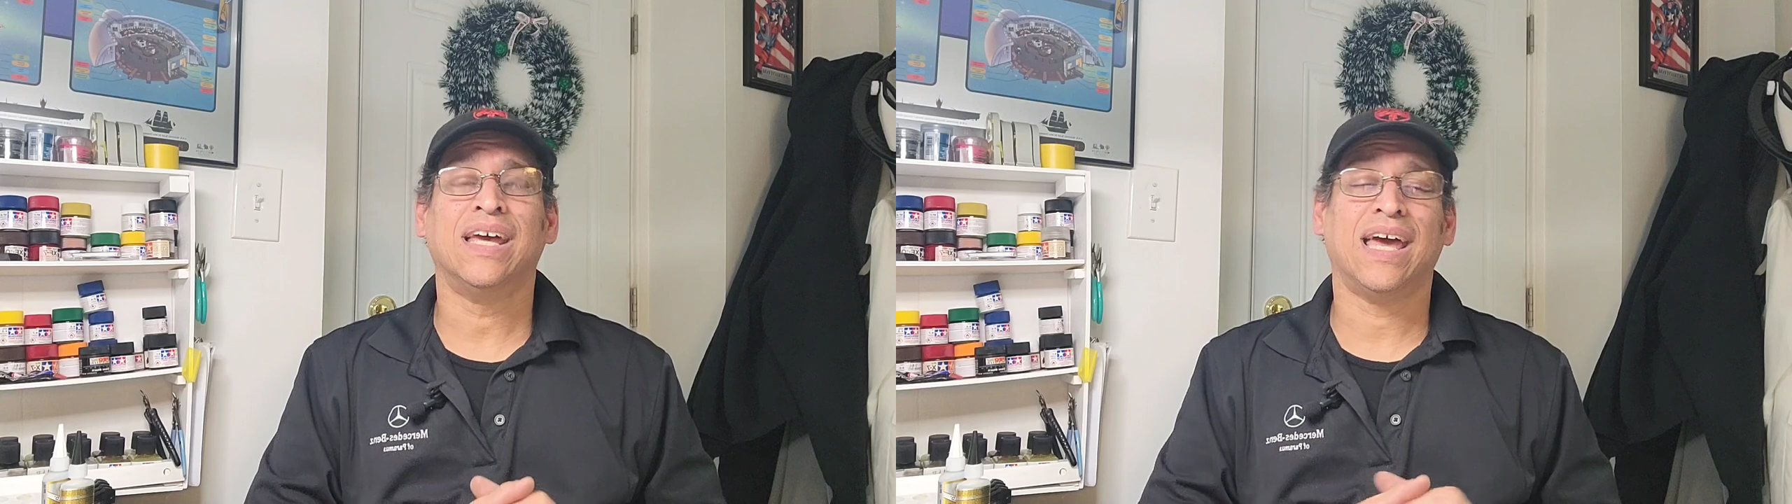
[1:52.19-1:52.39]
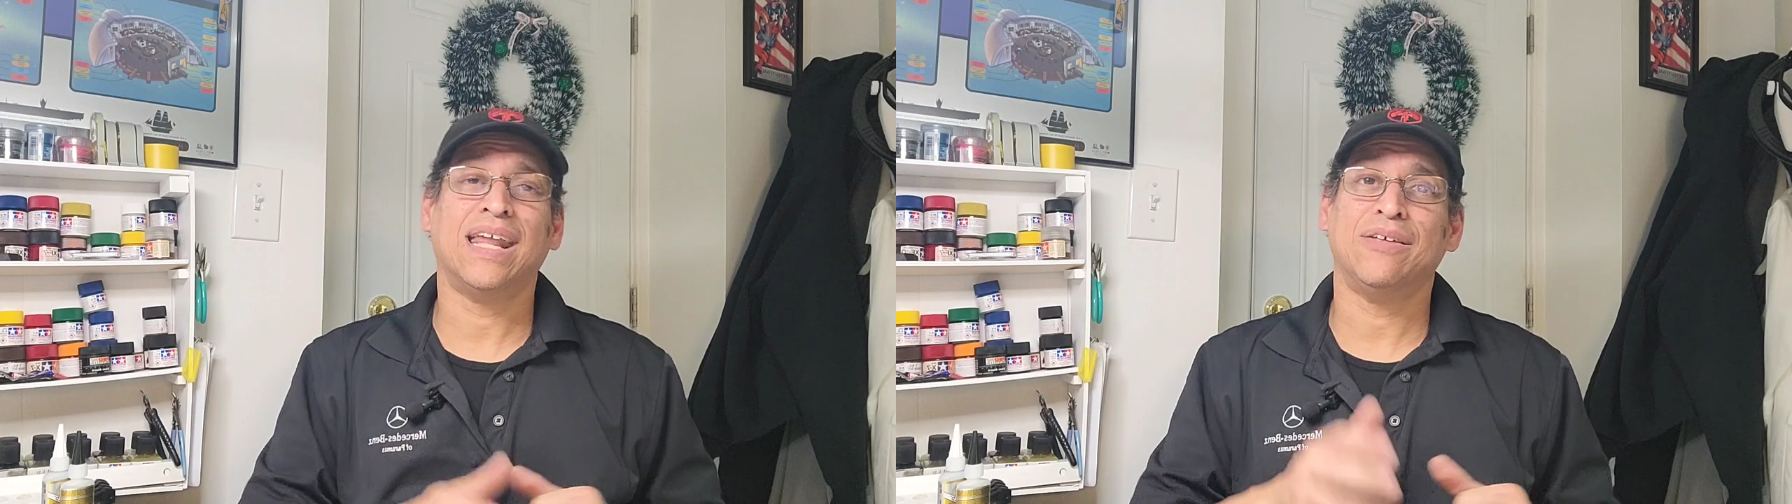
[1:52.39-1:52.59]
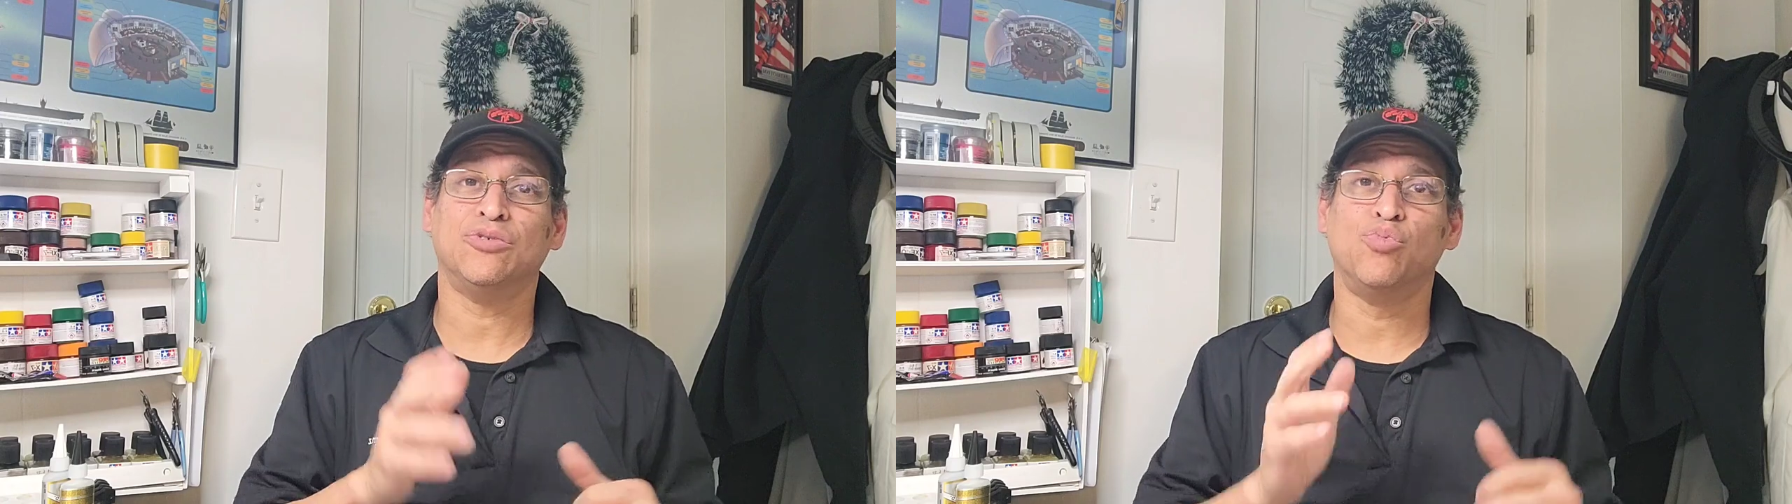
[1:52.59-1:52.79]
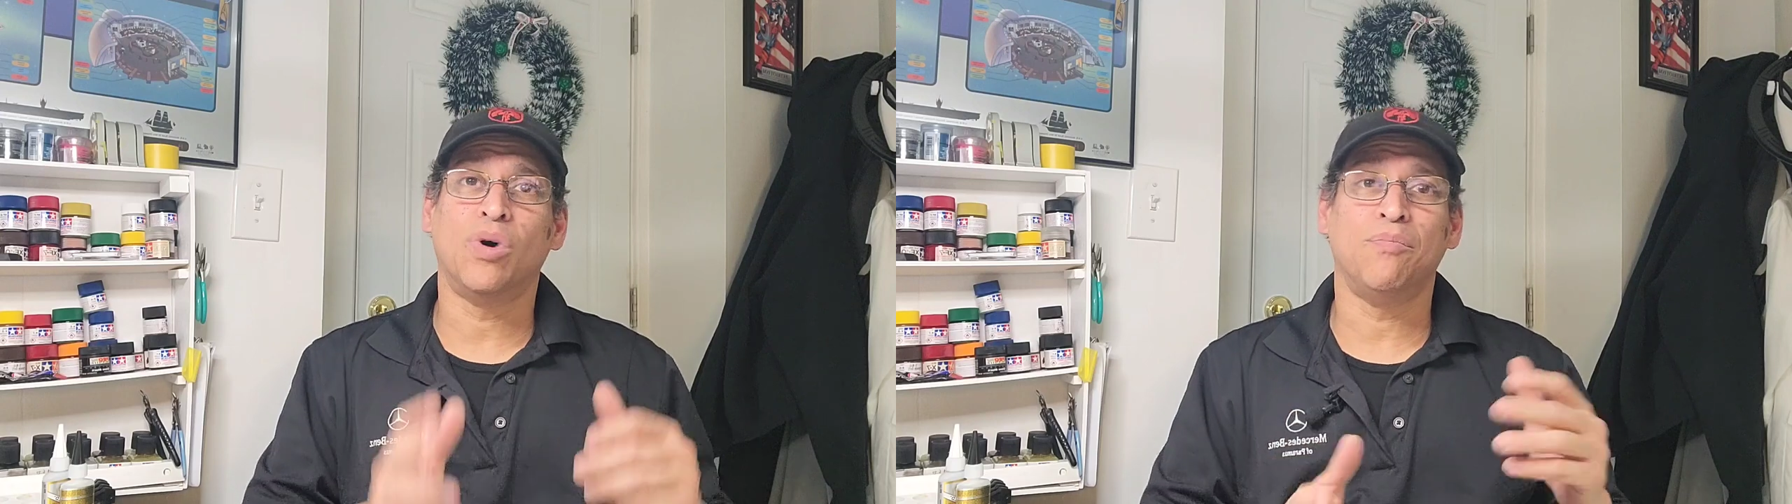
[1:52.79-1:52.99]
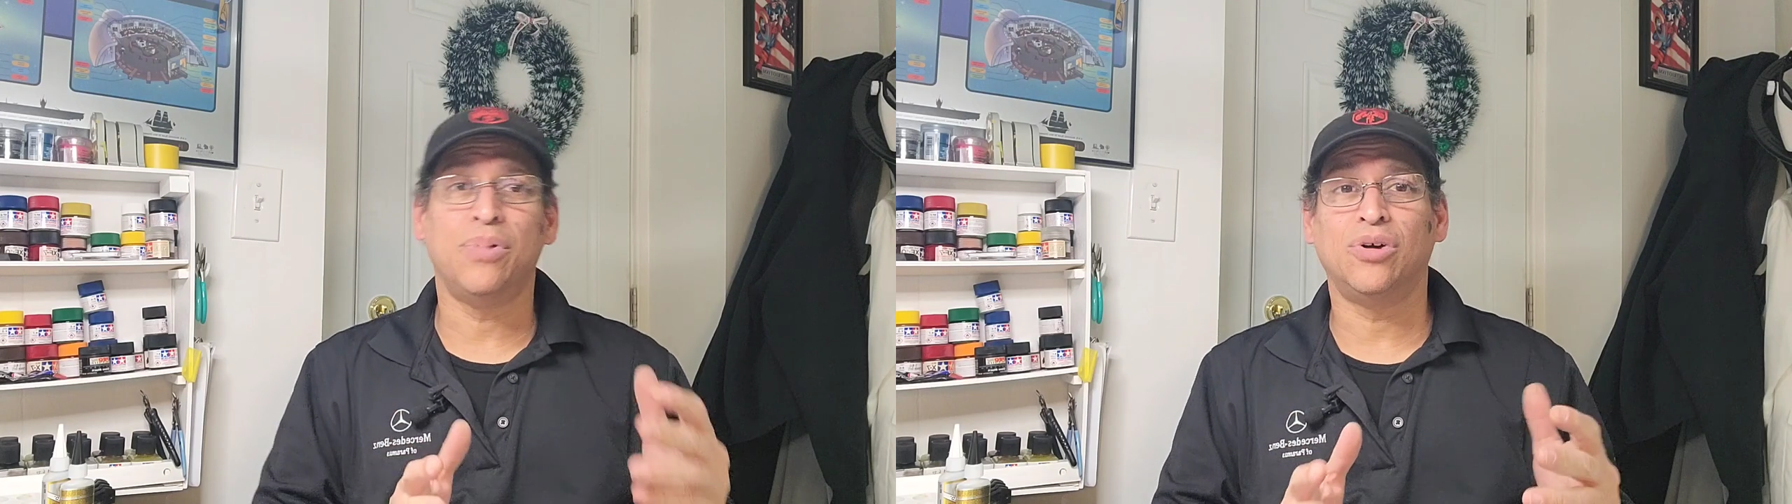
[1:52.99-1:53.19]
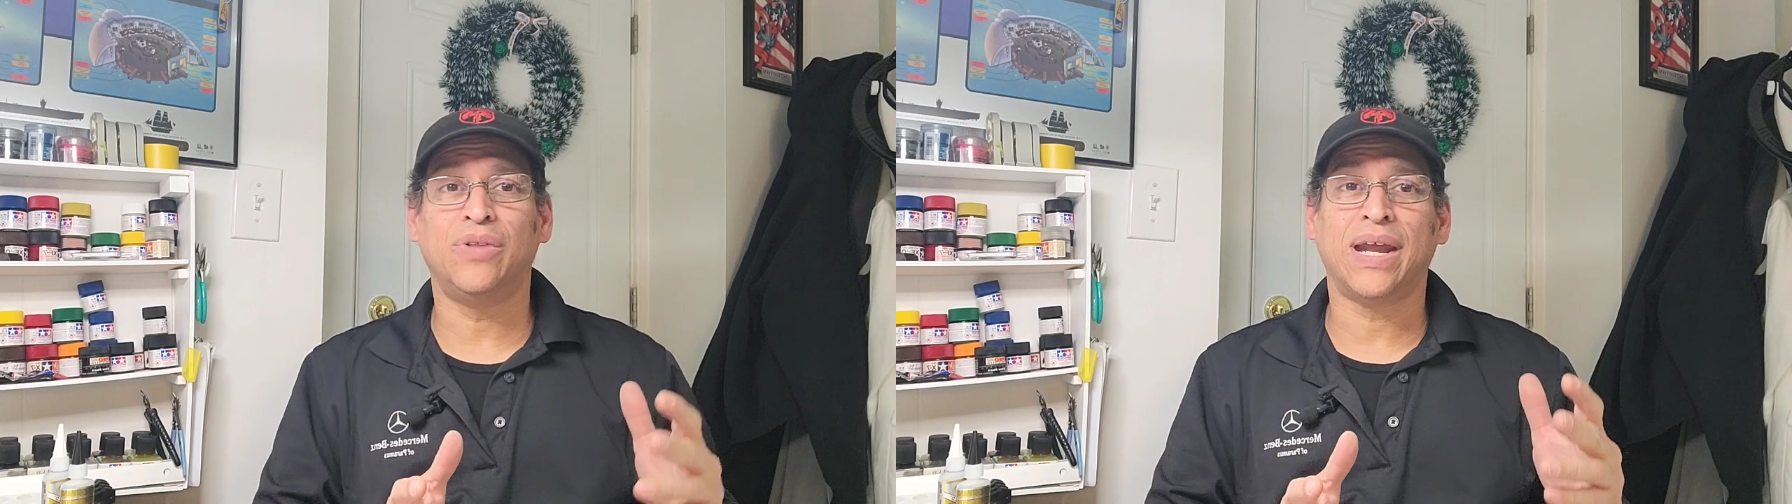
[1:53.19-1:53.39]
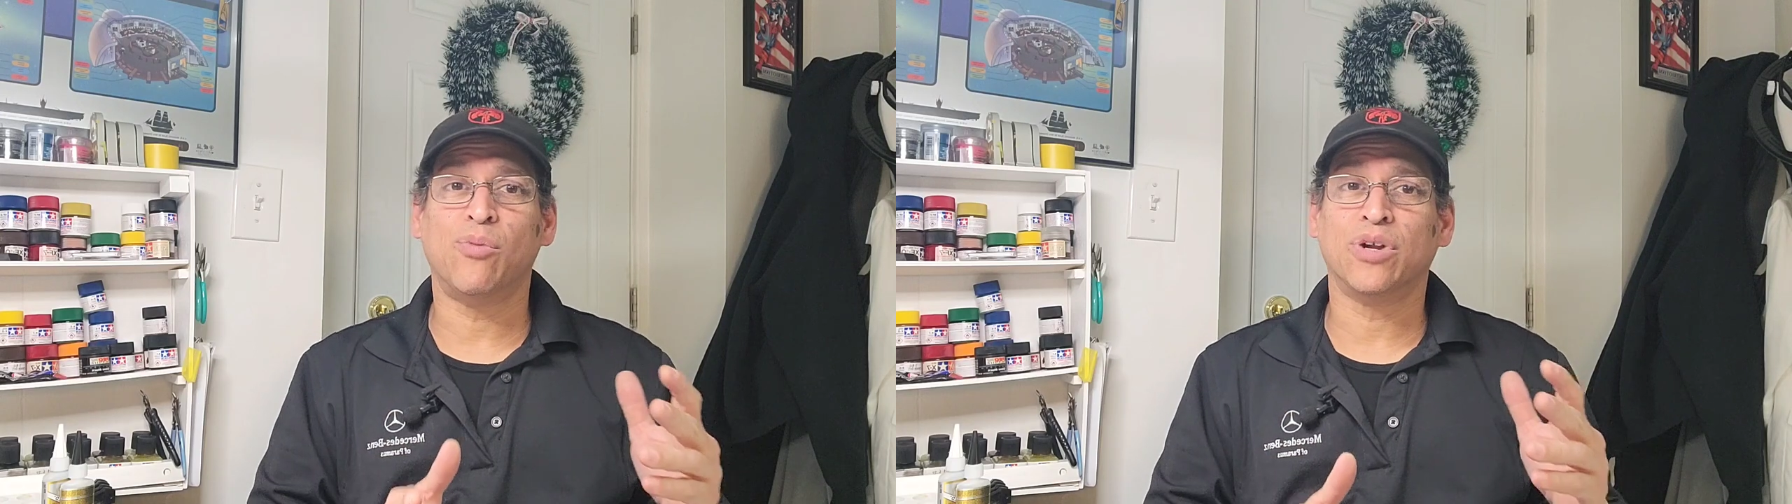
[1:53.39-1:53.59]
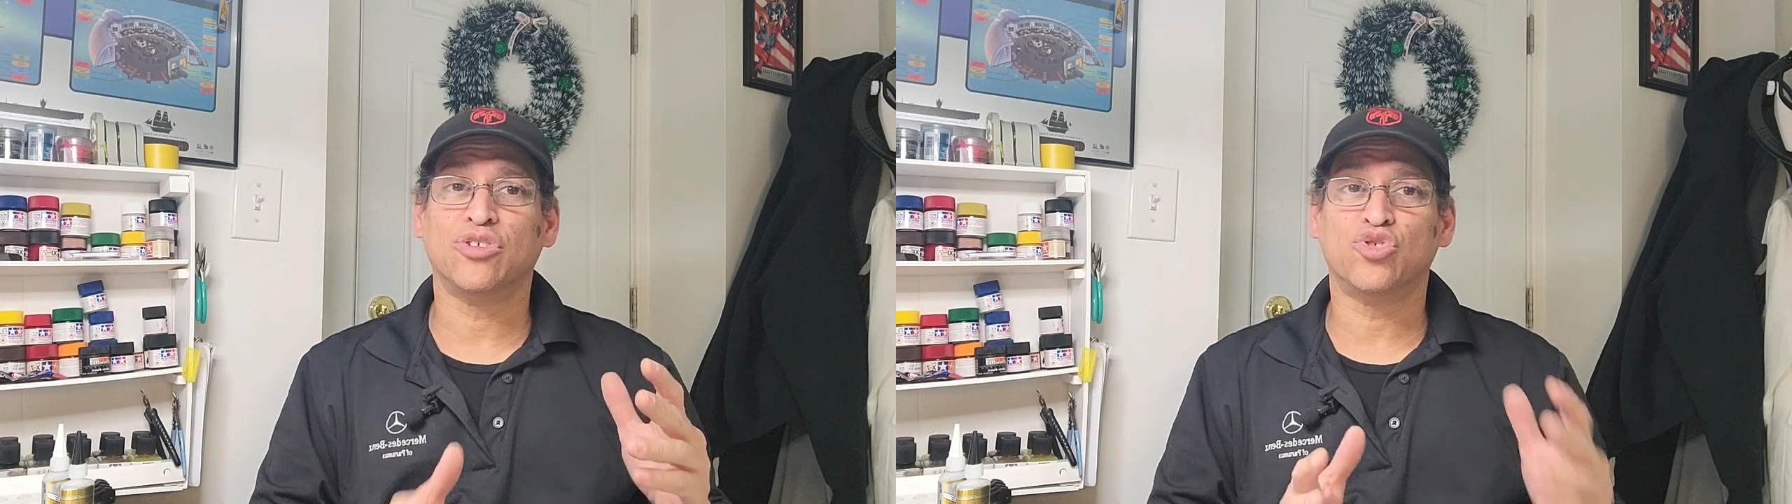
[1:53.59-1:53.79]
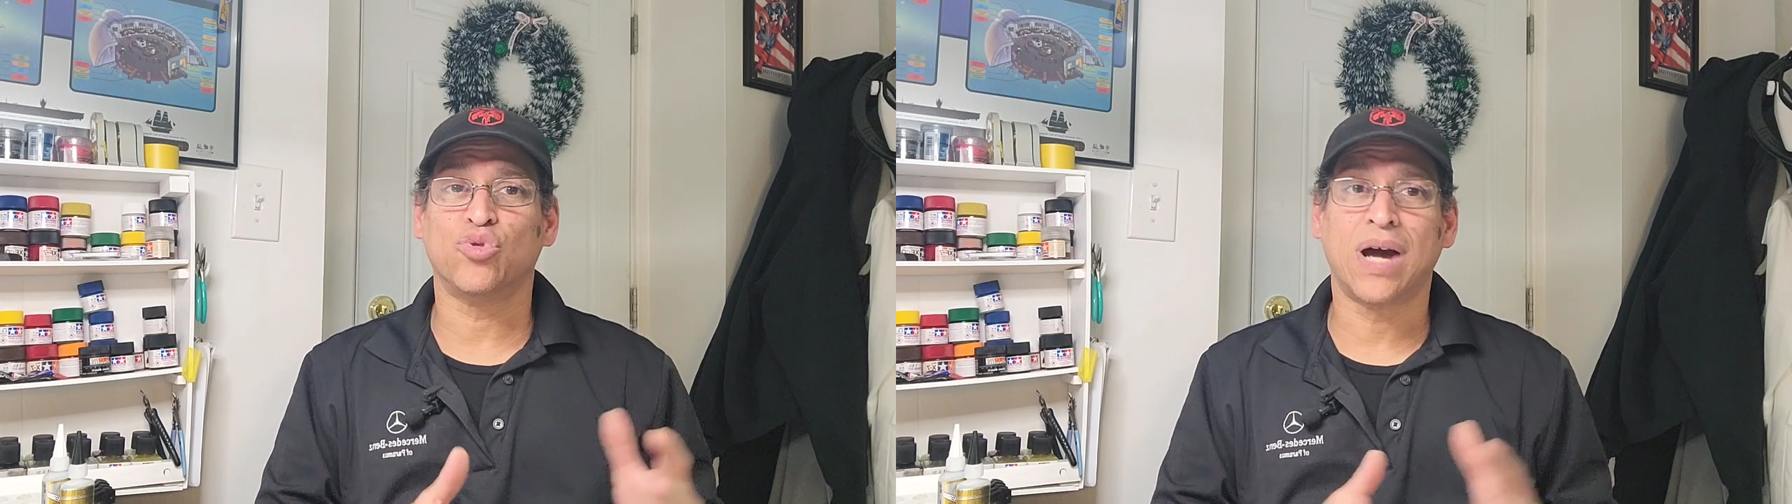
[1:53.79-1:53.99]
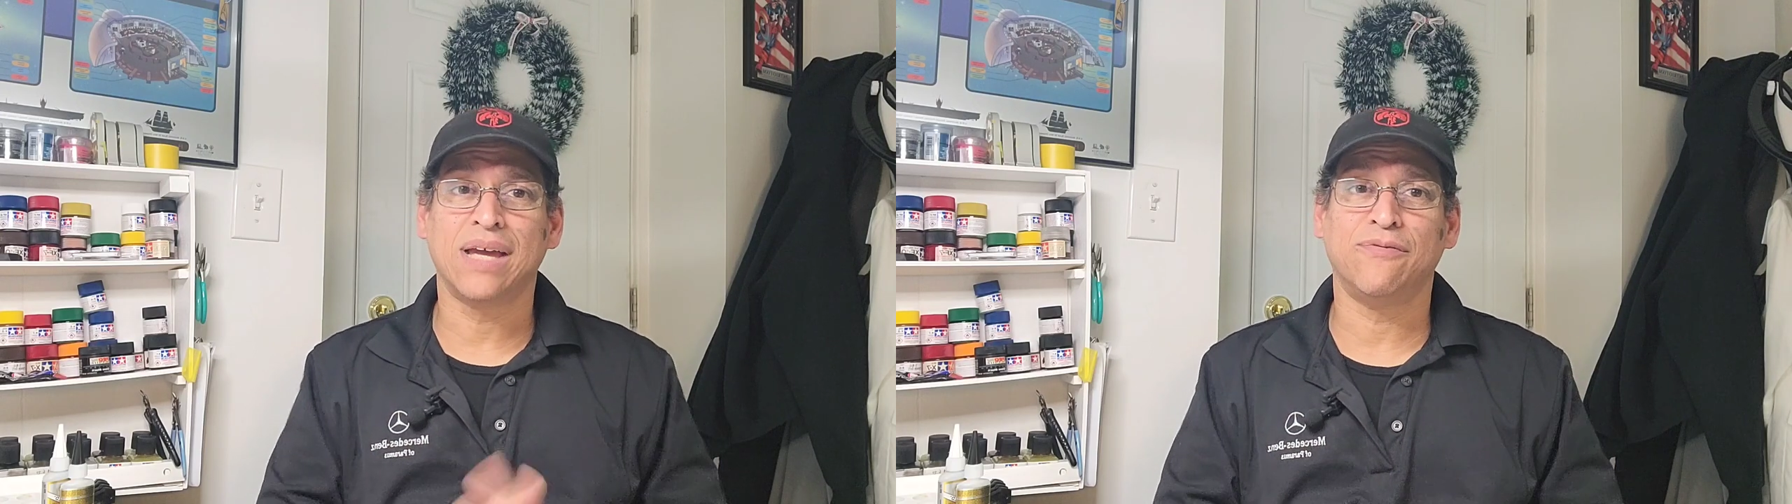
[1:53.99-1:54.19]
And there's one build that I want to try